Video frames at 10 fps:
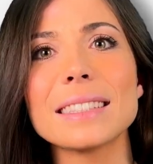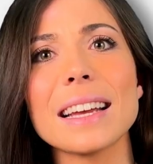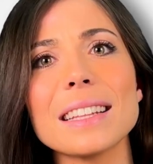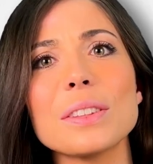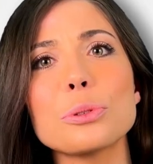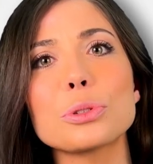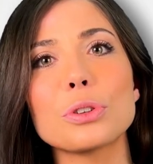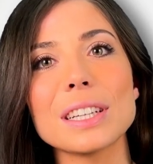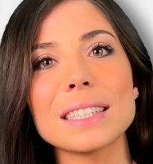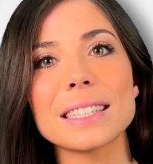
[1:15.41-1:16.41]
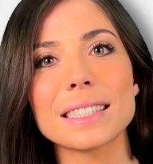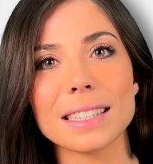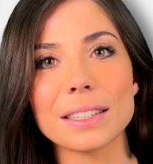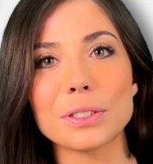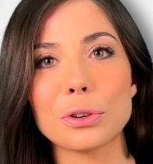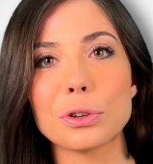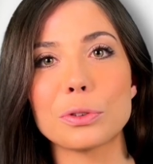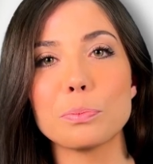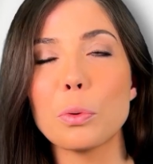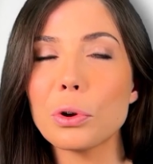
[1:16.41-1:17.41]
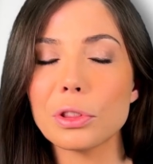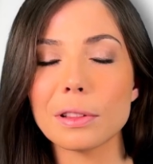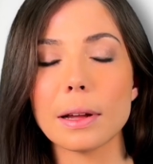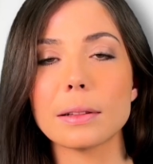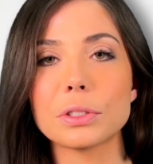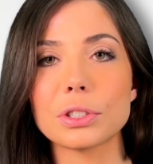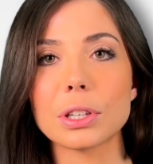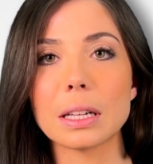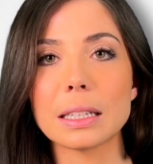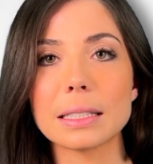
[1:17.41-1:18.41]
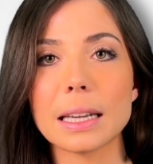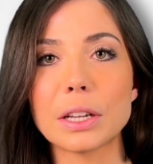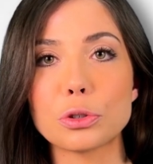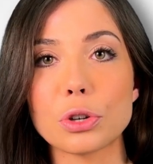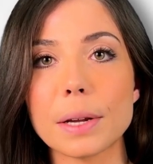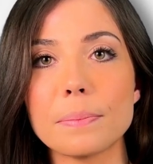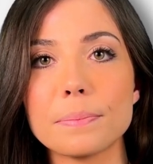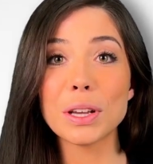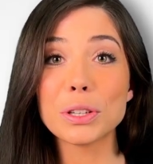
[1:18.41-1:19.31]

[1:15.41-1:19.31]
then those crazy stunts are more than likely just going to lead to injury.